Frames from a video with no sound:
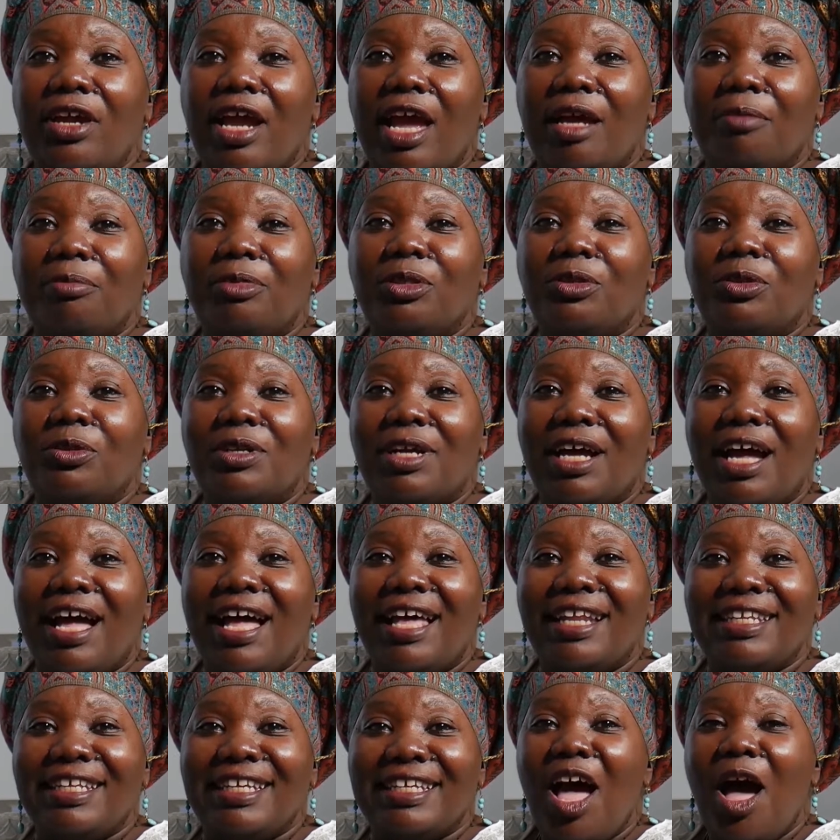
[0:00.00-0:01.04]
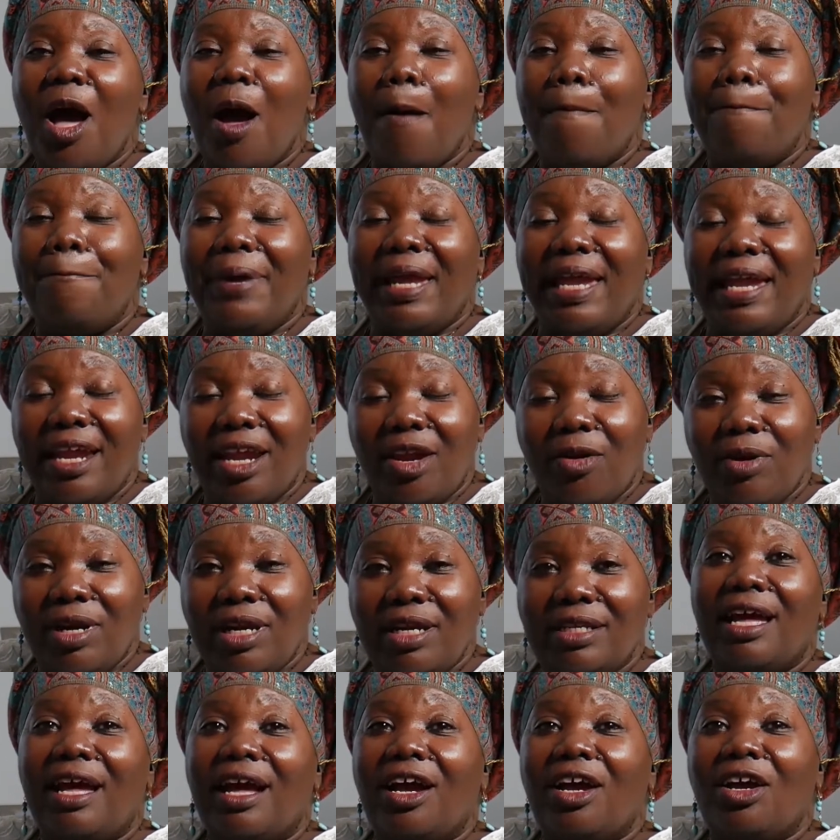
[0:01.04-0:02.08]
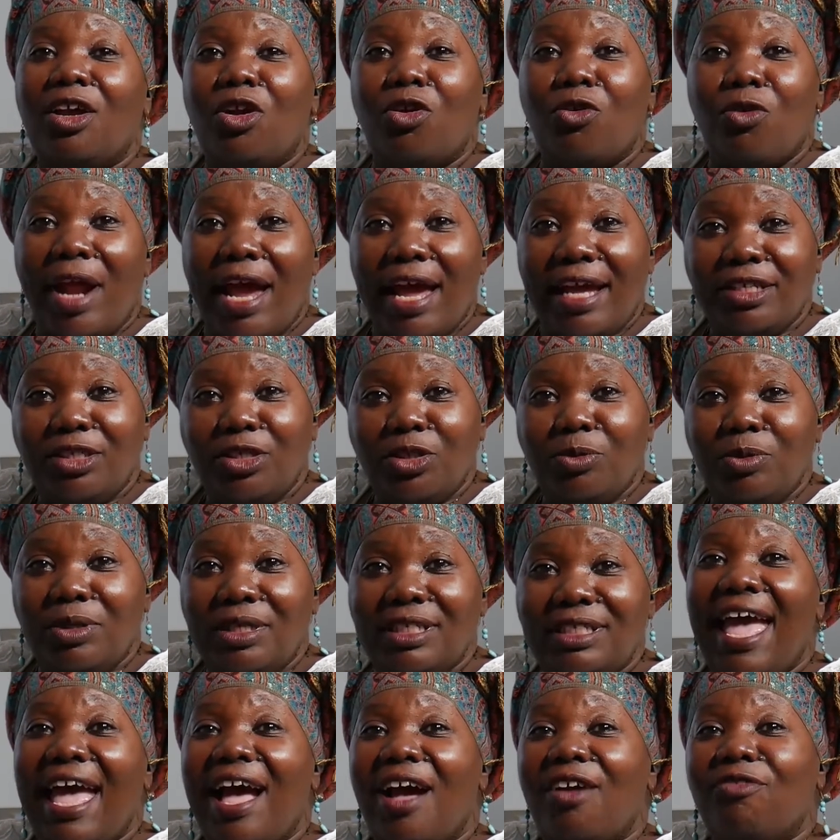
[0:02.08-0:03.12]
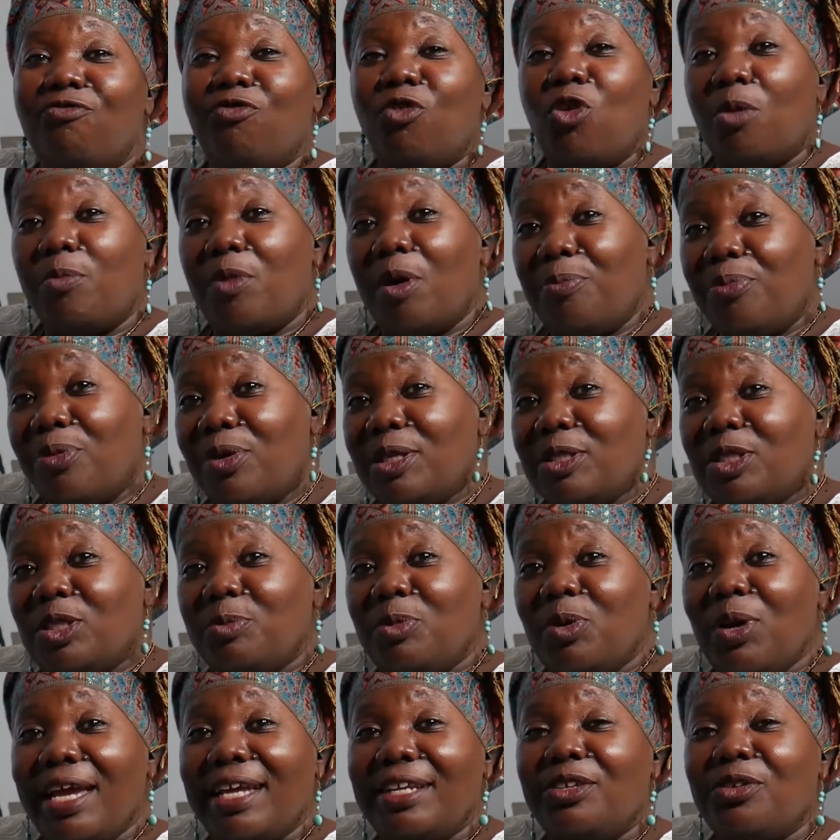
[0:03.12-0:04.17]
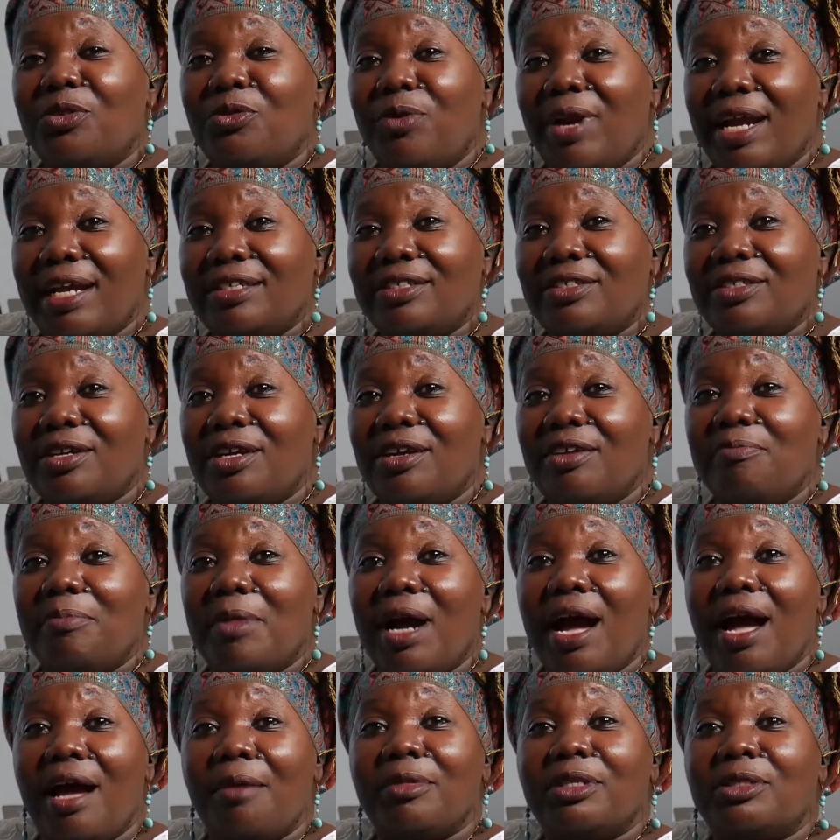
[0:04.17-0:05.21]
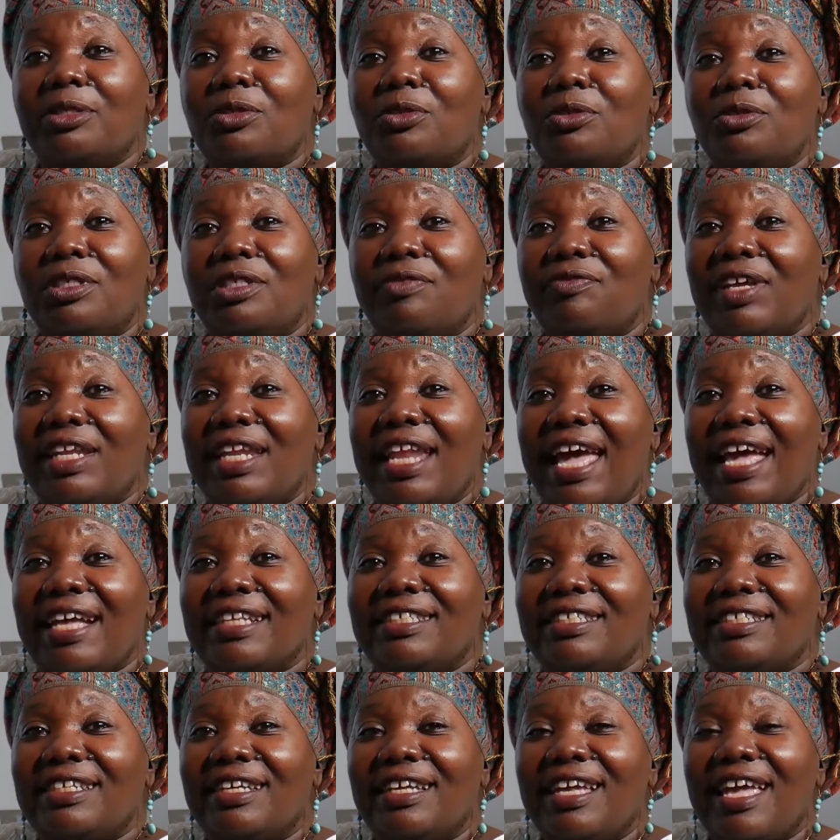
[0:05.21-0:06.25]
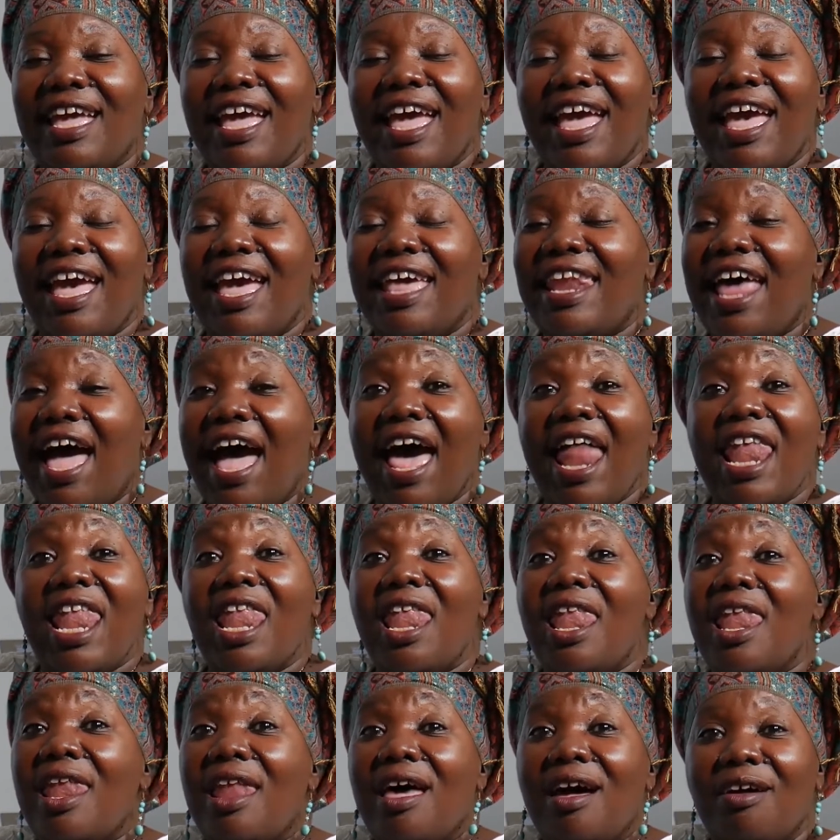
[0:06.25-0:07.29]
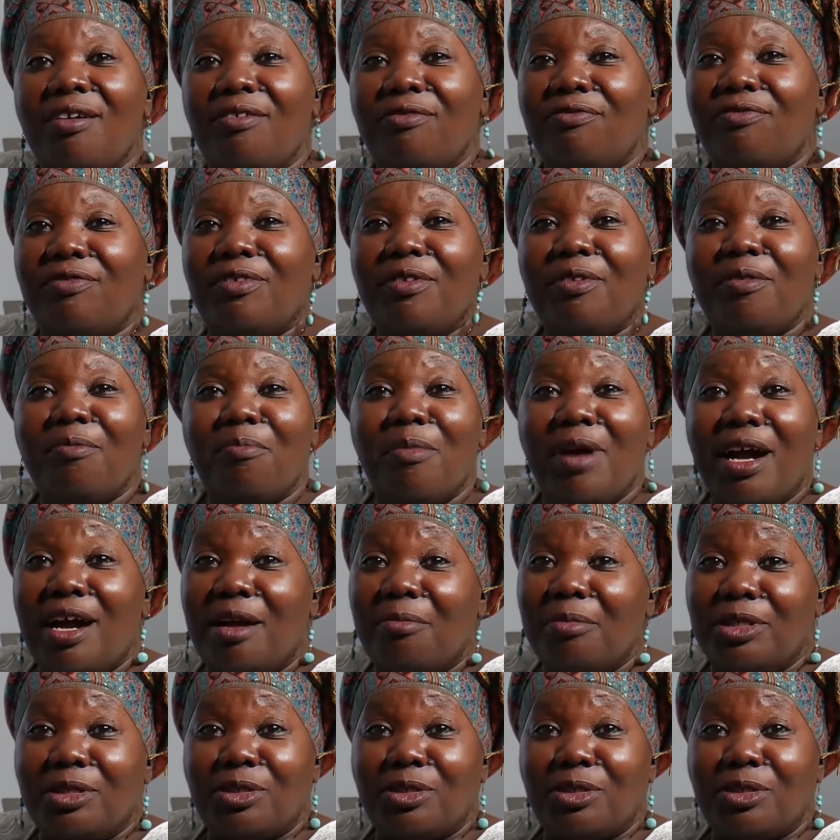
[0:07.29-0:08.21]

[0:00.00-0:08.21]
Abdul Khalik, a parent, a graduate, a former principal and director of Mohammed Schools of Atlanta, and I love Mohammed